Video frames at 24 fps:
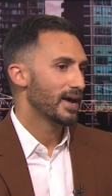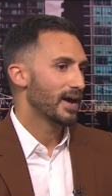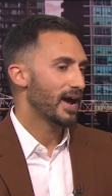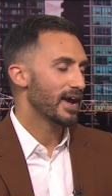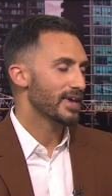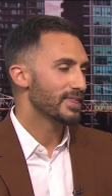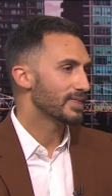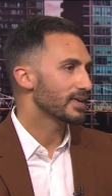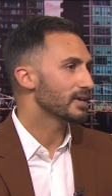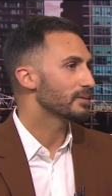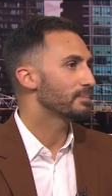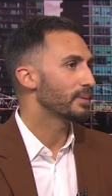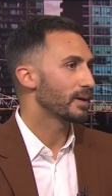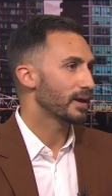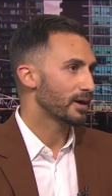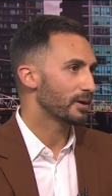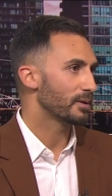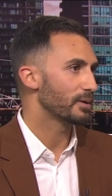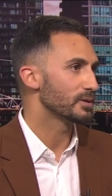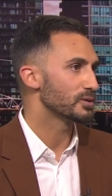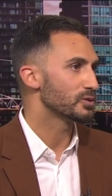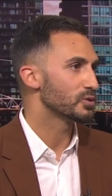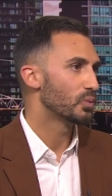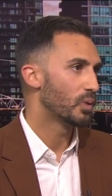I think
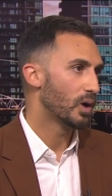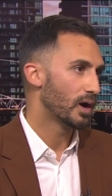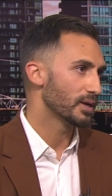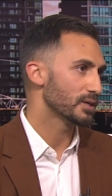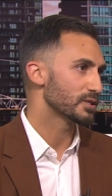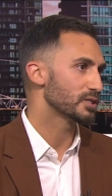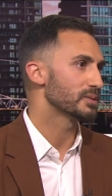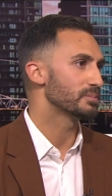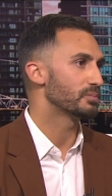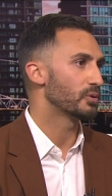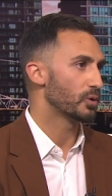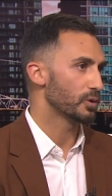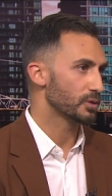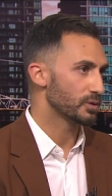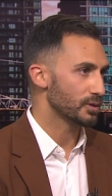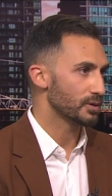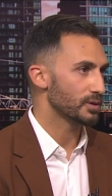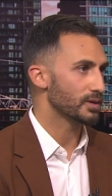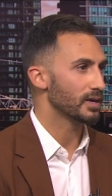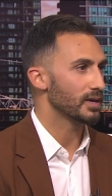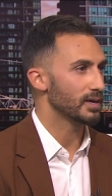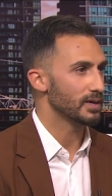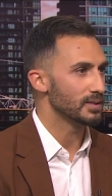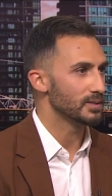parents want to support their
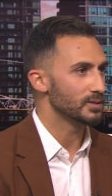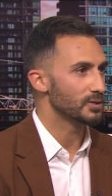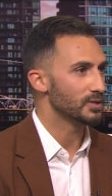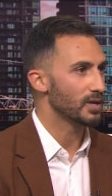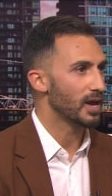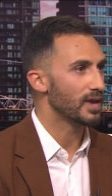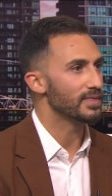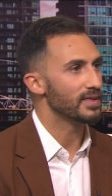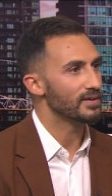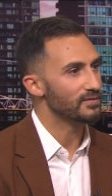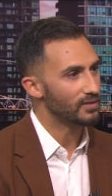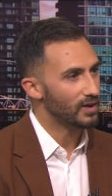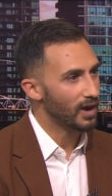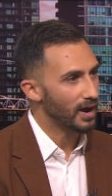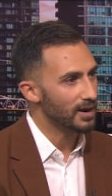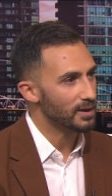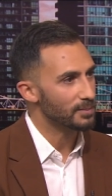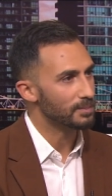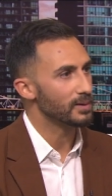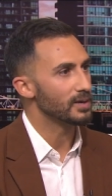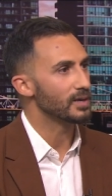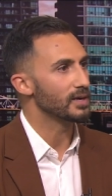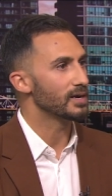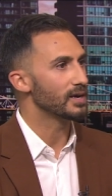kids, and they've got to
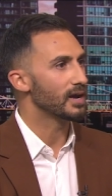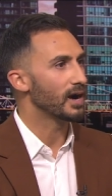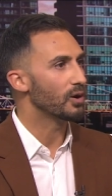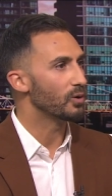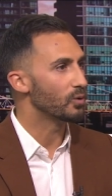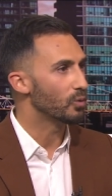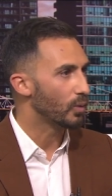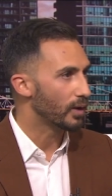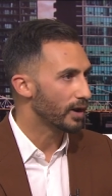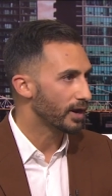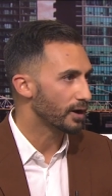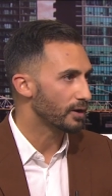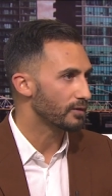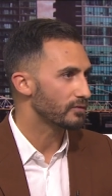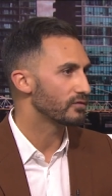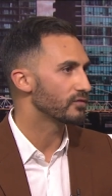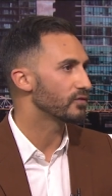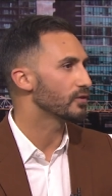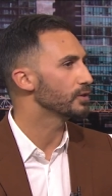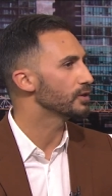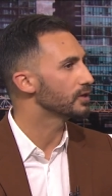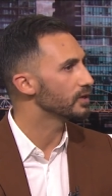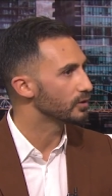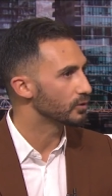be aware,
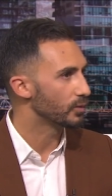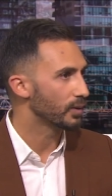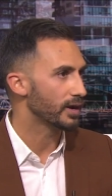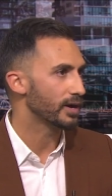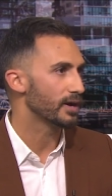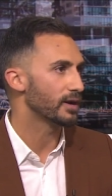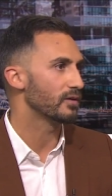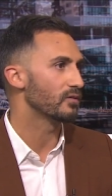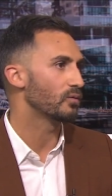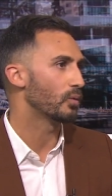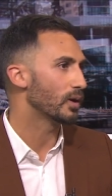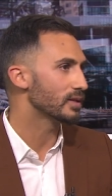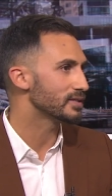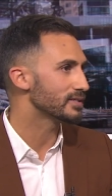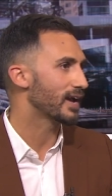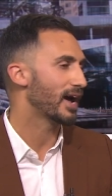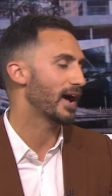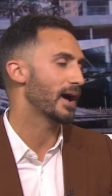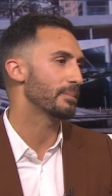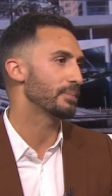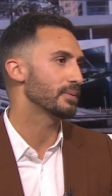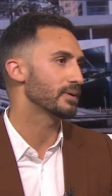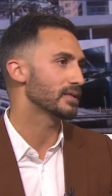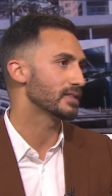fully aware, what's
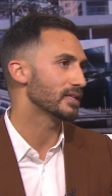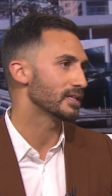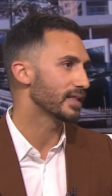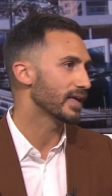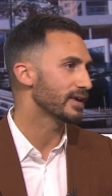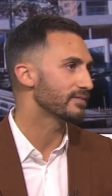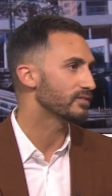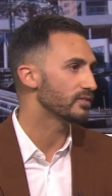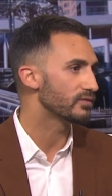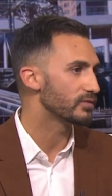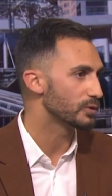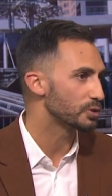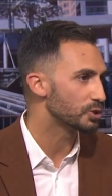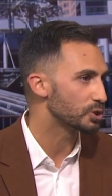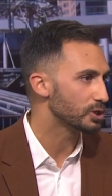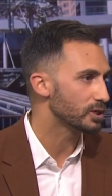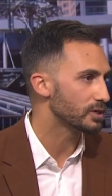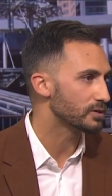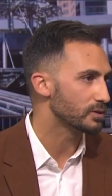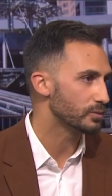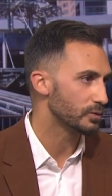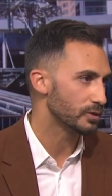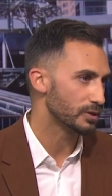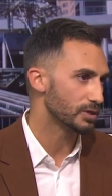happening in the life of their
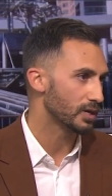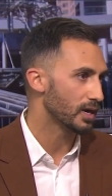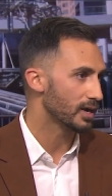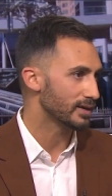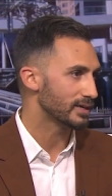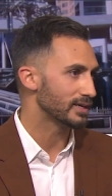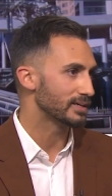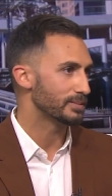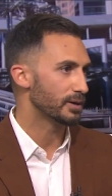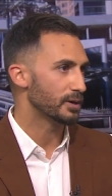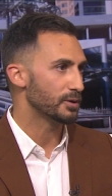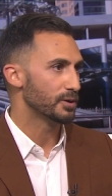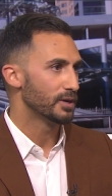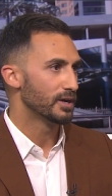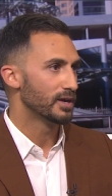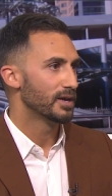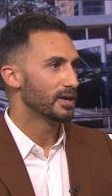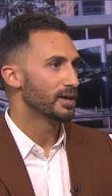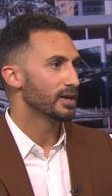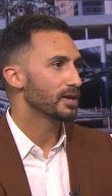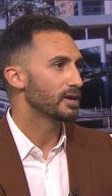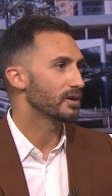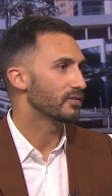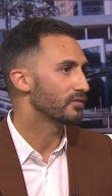children. We're talking about,
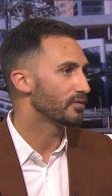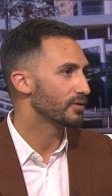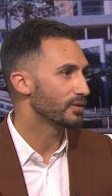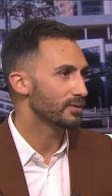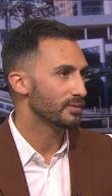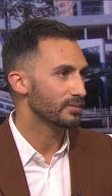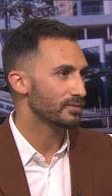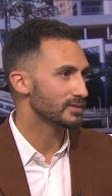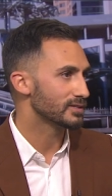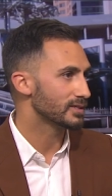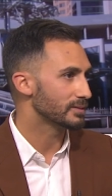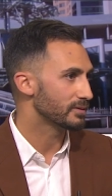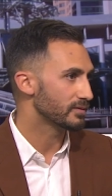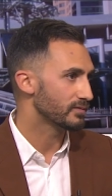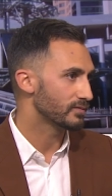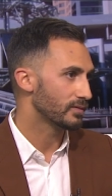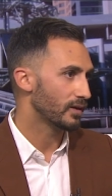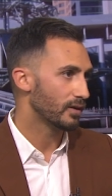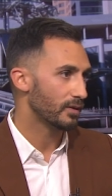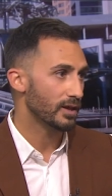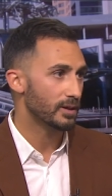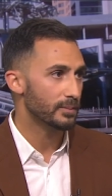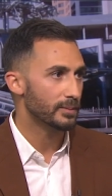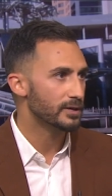you know, for some of
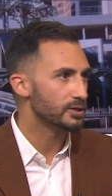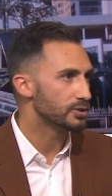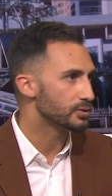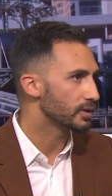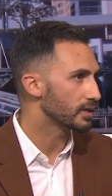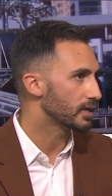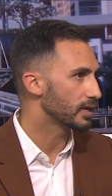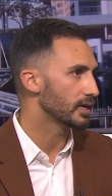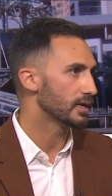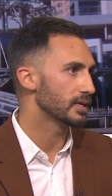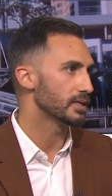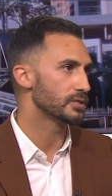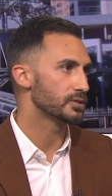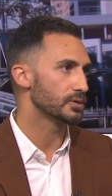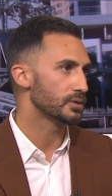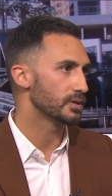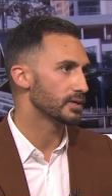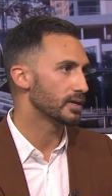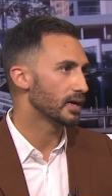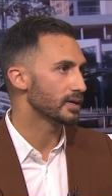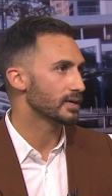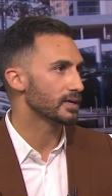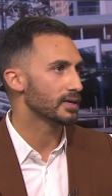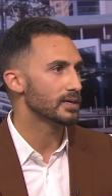our elementary kids or
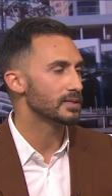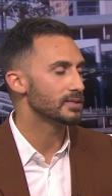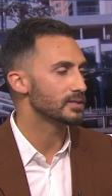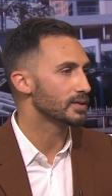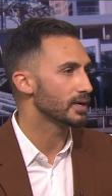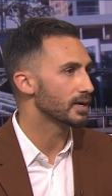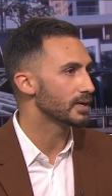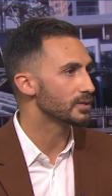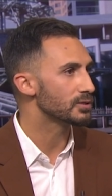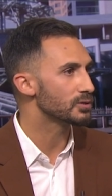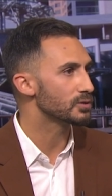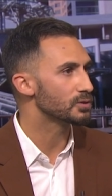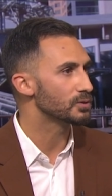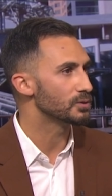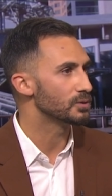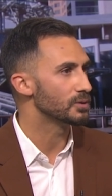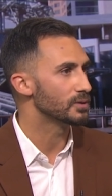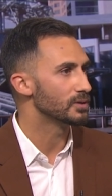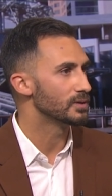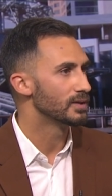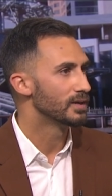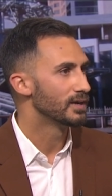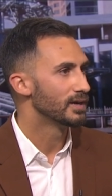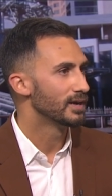young kids in high
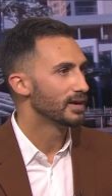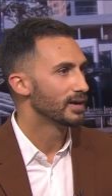school.